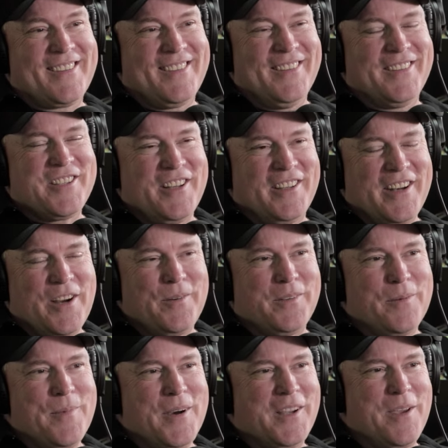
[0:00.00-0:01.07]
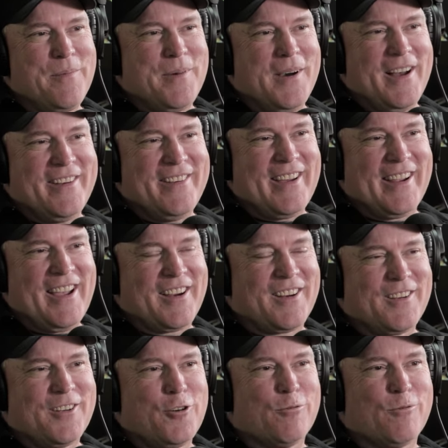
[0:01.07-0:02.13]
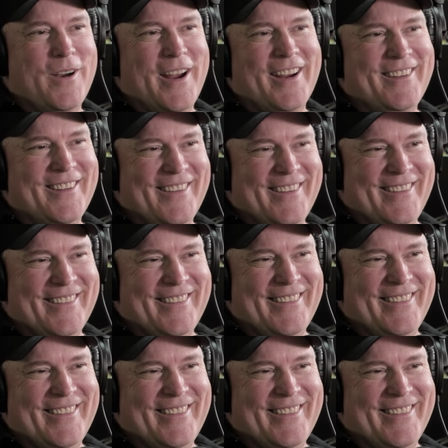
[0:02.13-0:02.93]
So Shell and I went to Monkey Pod, and I got cranked on